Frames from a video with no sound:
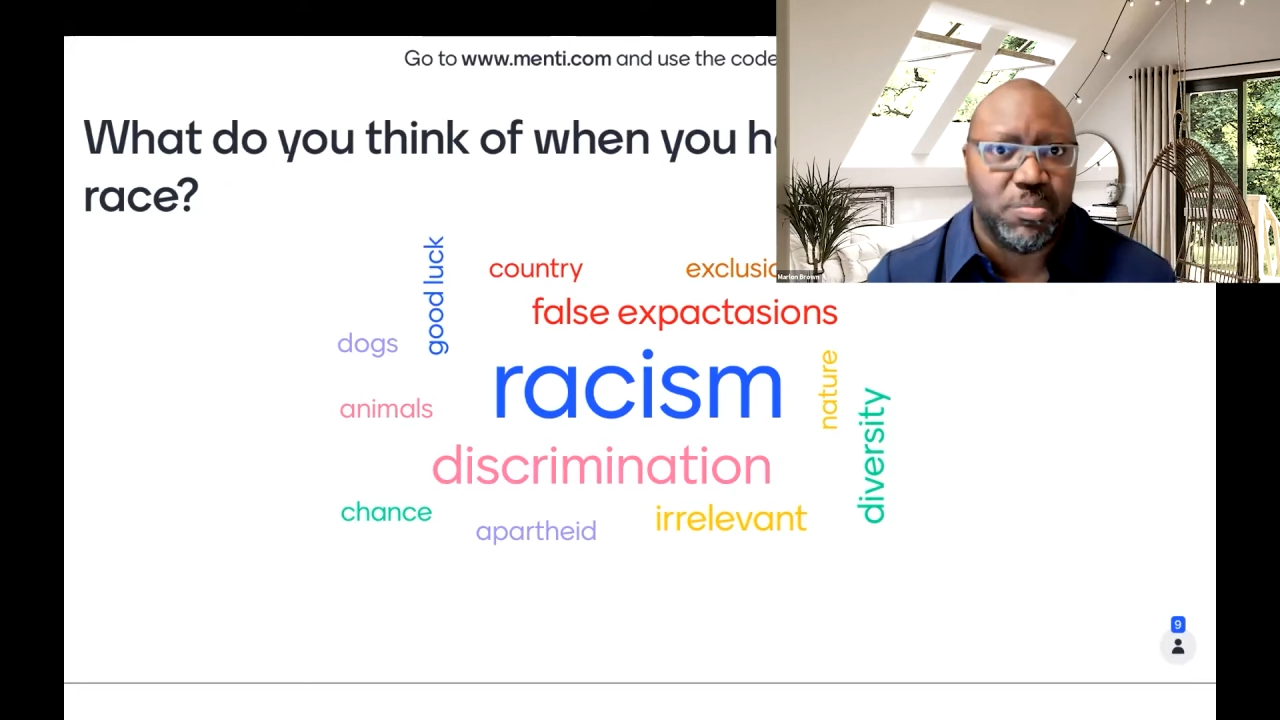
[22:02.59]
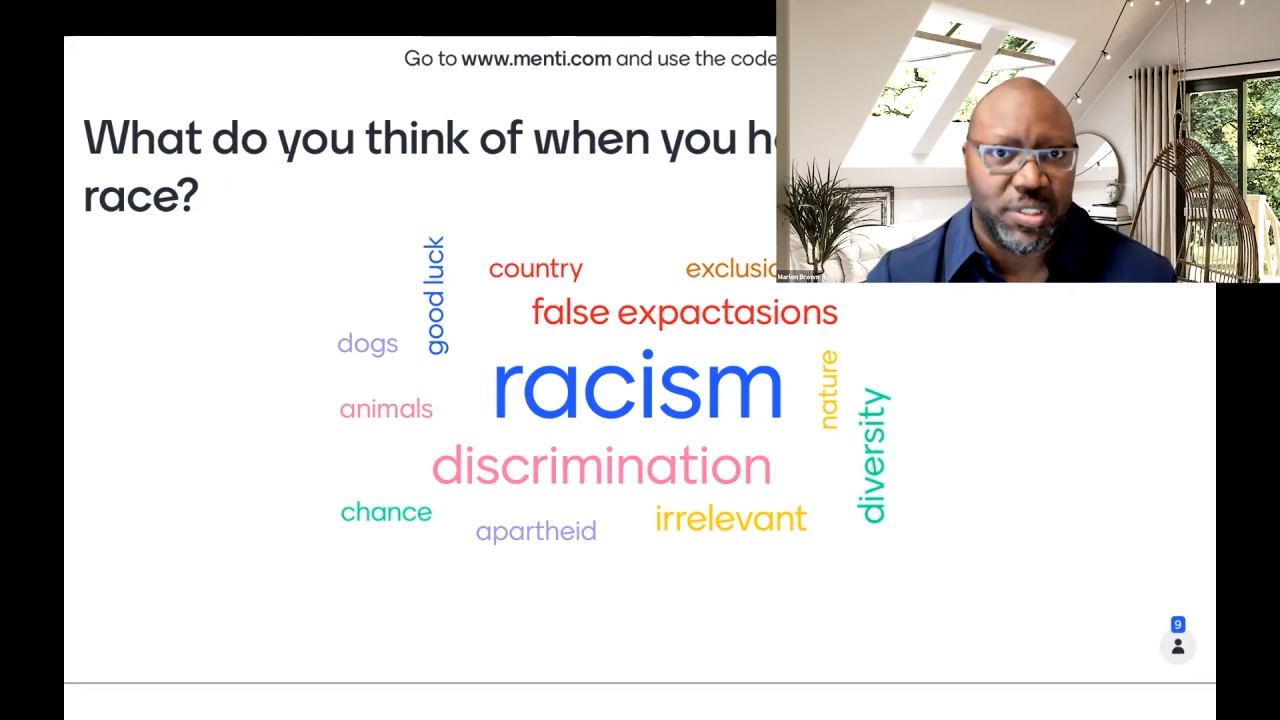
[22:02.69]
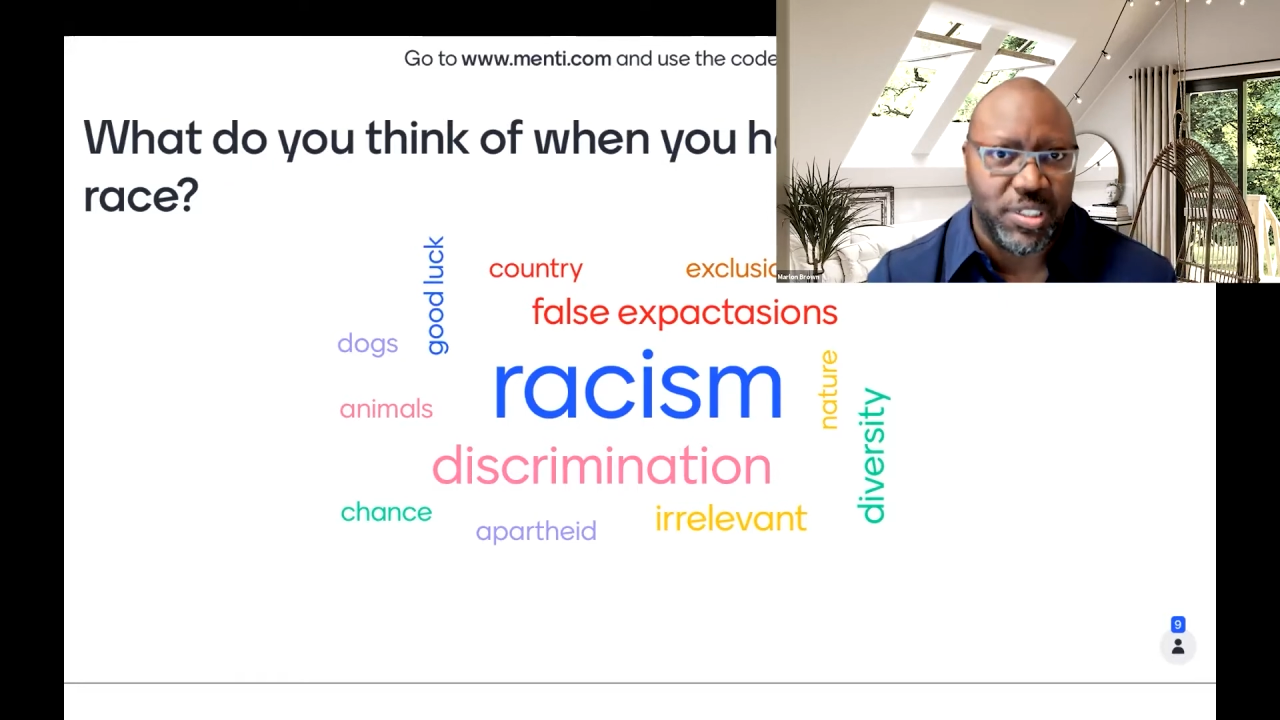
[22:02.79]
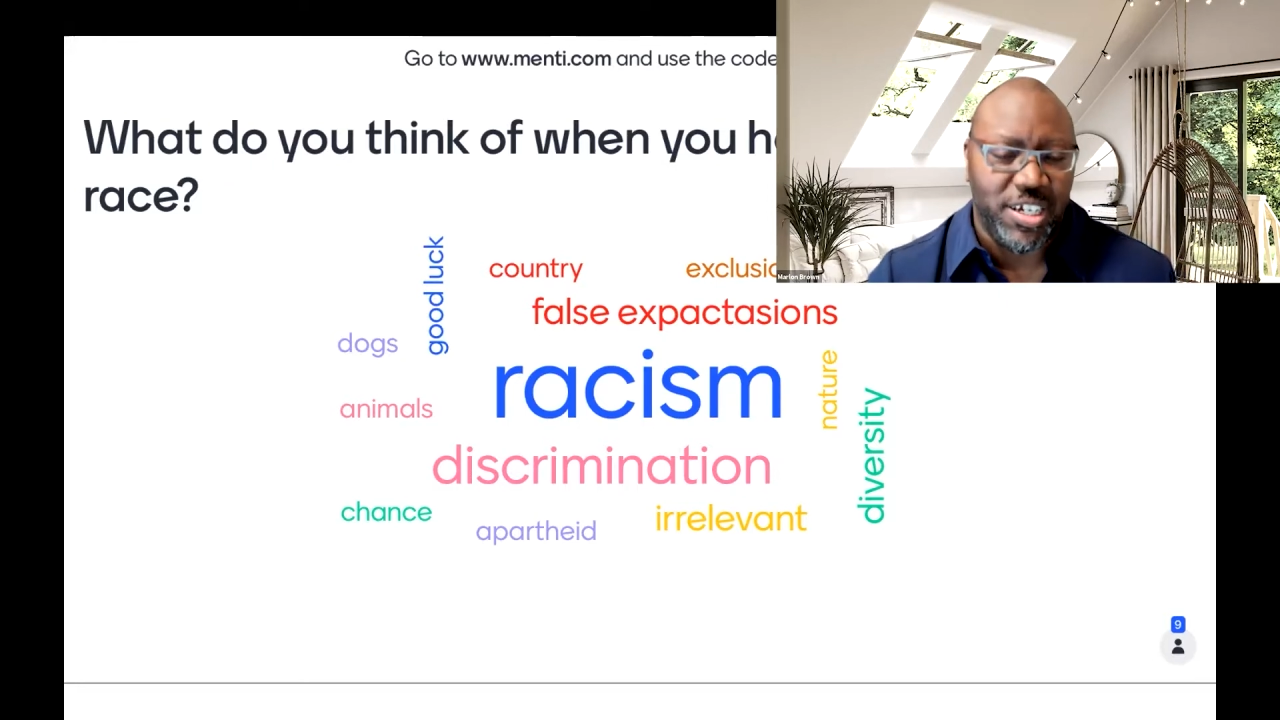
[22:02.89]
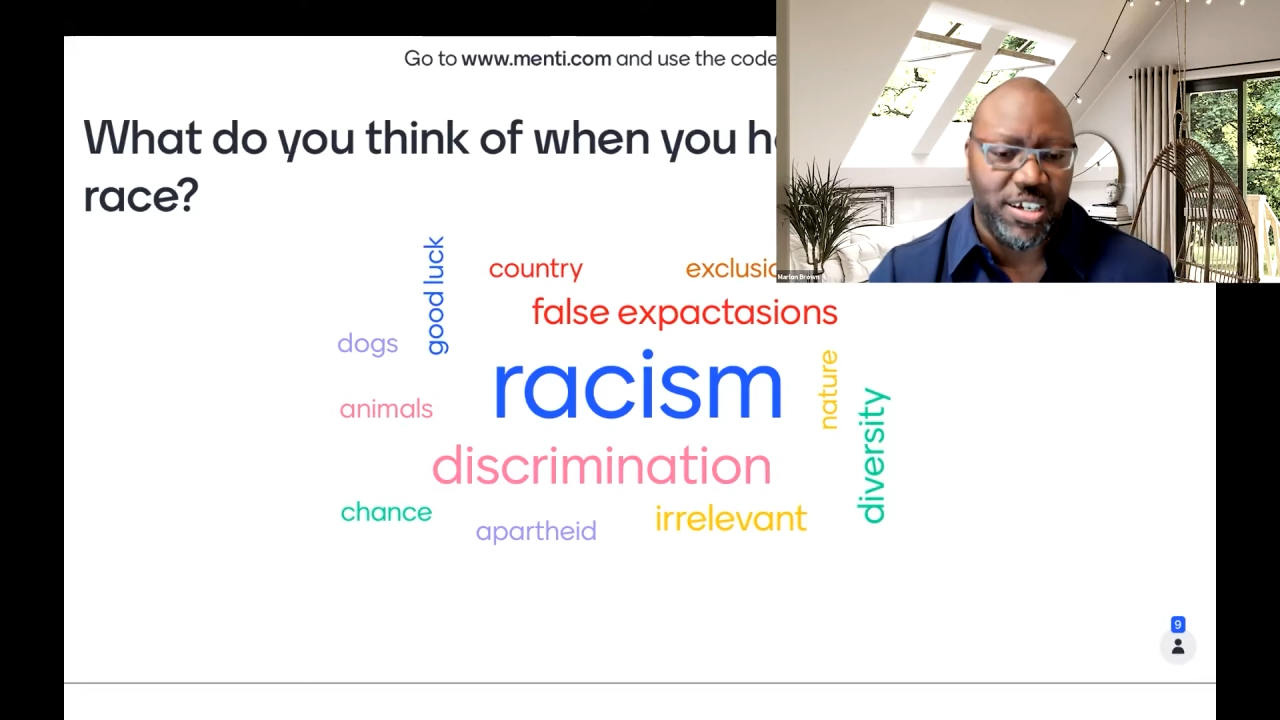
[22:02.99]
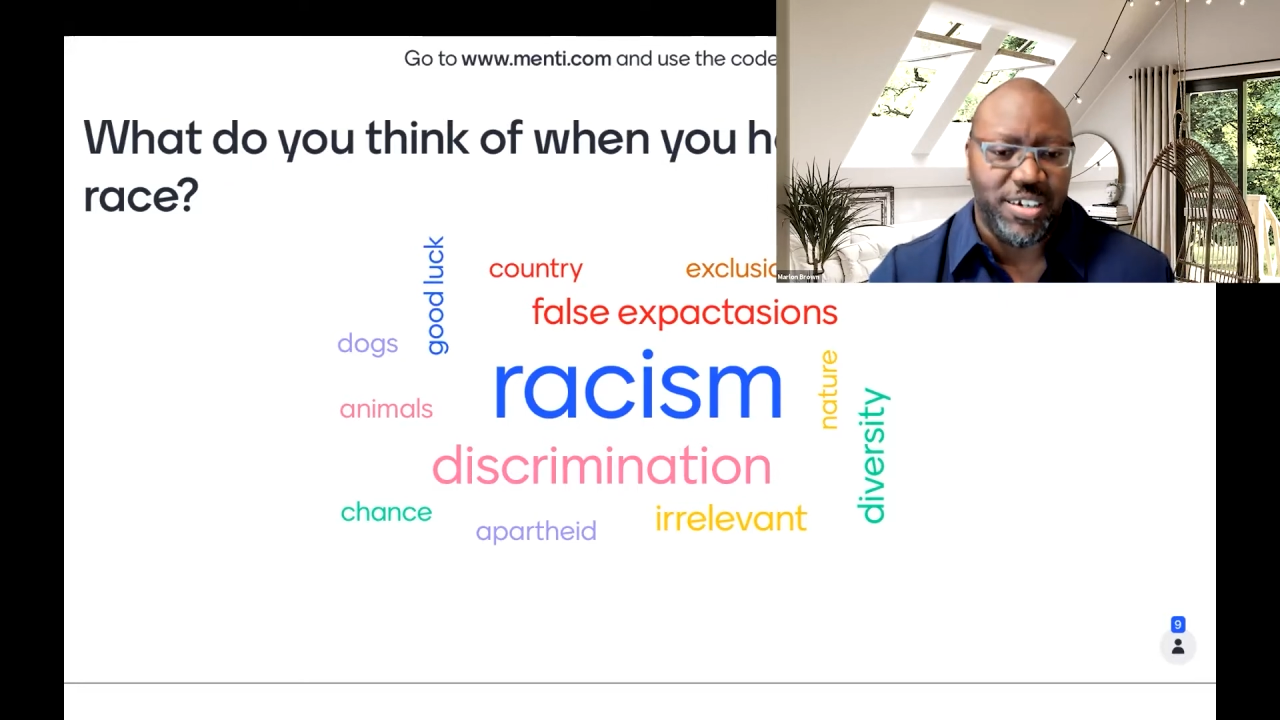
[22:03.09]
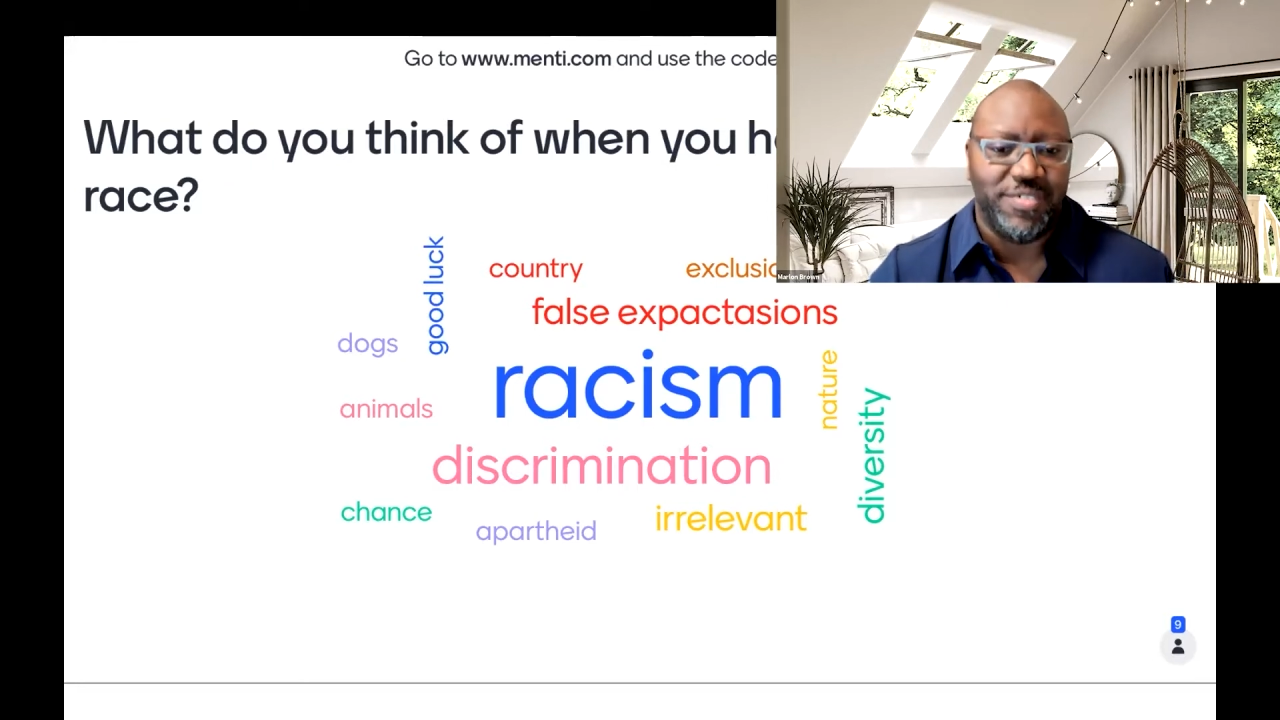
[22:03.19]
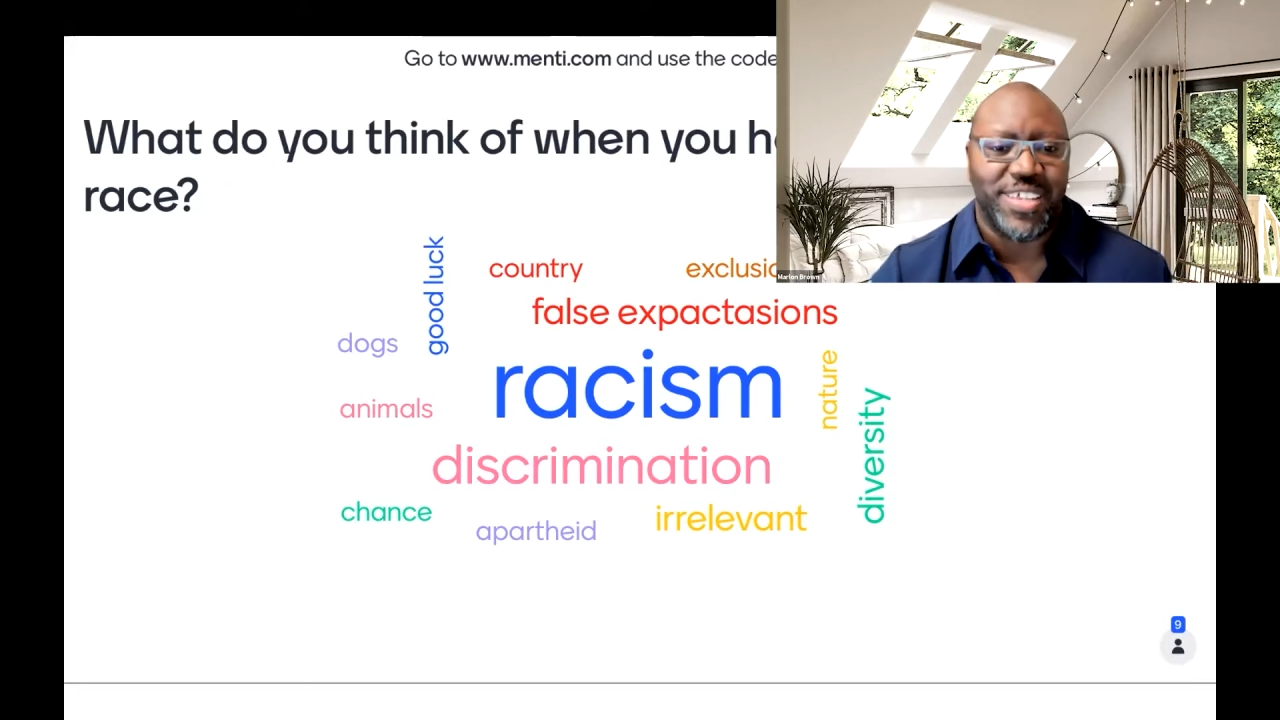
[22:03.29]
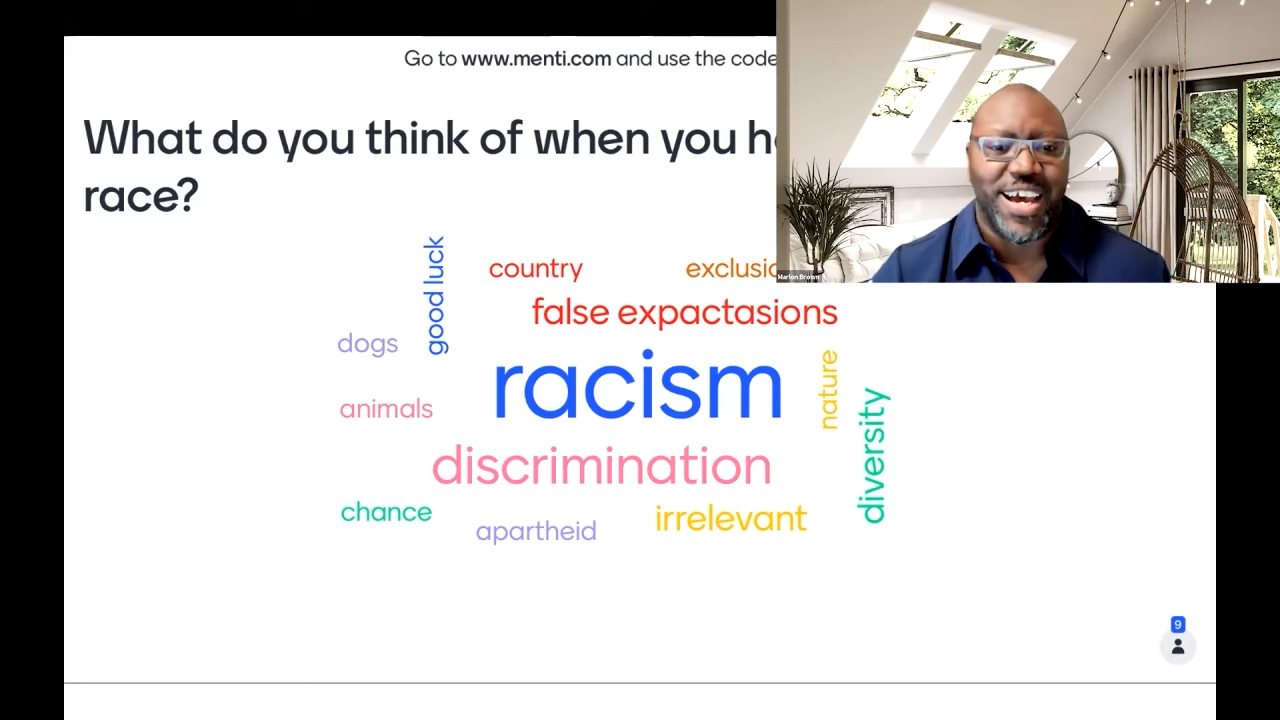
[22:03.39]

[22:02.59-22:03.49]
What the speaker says: believe